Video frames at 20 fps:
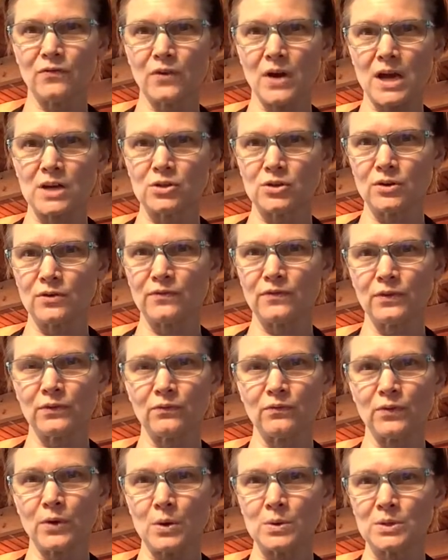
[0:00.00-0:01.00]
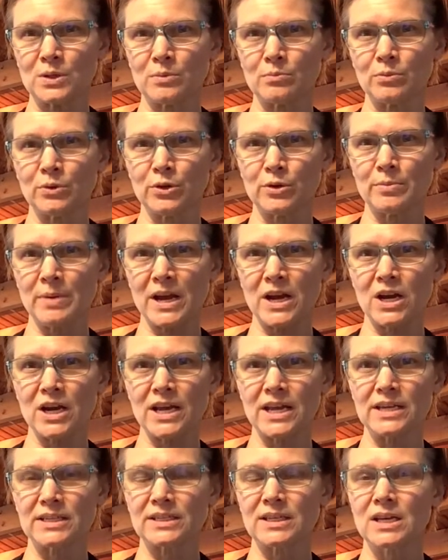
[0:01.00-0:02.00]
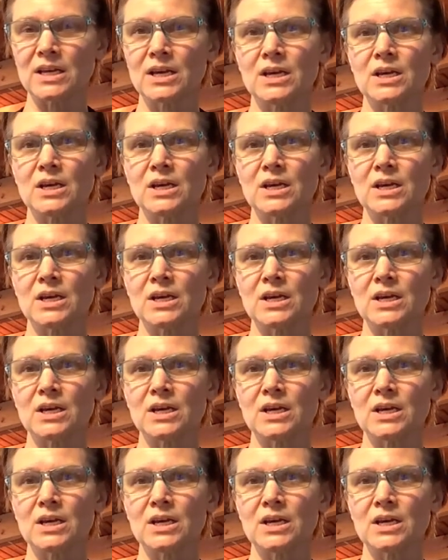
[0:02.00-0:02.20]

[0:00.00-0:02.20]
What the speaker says: fresh or frozen blueberries.